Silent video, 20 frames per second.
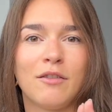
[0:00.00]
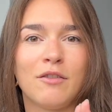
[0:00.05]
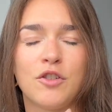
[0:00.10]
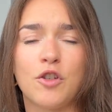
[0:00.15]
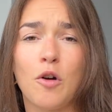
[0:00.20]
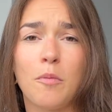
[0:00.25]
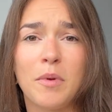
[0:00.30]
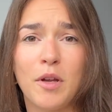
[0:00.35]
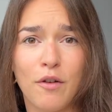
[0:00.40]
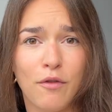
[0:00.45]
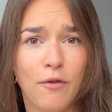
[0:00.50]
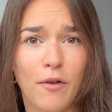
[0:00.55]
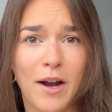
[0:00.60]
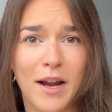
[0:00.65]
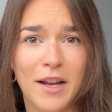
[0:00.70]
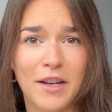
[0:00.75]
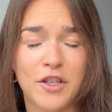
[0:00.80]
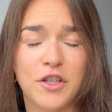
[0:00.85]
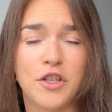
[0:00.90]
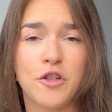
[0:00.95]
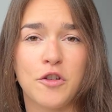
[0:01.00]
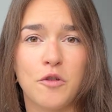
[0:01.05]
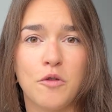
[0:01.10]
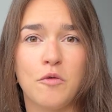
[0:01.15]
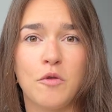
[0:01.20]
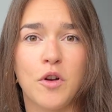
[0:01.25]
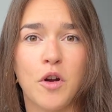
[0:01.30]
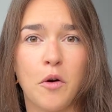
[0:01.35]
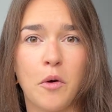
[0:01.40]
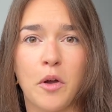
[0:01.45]
don't be afraid to
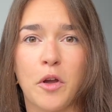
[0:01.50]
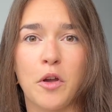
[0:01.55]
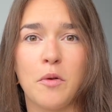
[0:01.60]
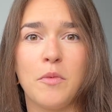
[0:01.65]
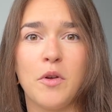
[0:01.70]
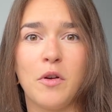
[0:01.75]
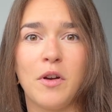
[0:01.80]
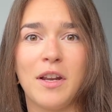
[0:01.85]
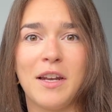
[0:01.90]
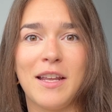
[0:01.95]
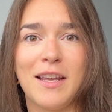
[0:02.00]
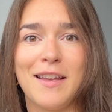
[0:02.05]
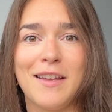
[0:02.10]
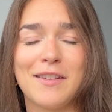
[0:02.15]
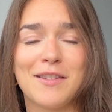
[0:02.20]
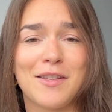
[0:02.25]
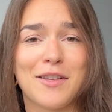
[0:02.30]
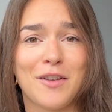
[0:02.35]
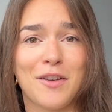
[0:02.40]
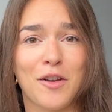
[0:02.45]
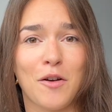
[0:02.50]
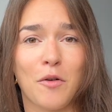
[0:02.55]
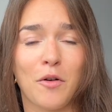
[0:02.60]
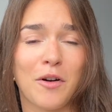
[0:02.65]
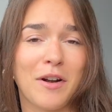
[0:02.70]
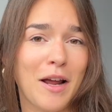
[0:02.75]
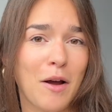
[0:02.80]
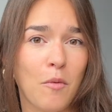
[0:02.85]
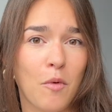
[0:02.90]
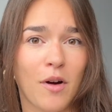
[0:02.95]
go to communities, go to
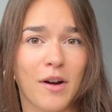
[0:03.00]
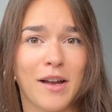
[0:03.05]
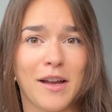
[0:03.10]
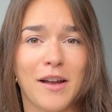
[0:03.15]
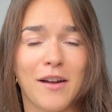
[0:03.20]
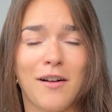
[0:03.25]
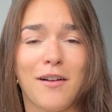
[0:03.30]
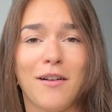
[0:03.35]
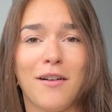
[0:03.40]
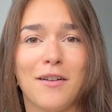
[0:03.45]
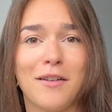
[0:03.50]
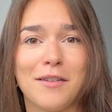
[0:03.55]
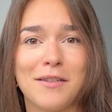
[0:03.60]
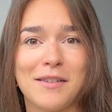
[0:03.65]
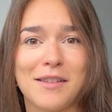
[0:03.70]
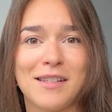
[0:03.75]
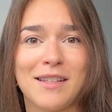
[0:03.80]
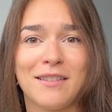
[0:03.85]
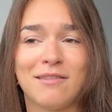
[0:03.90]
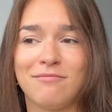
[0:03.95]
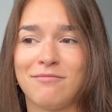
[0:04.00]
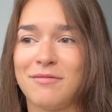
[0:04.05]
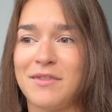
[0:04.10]
networking calls,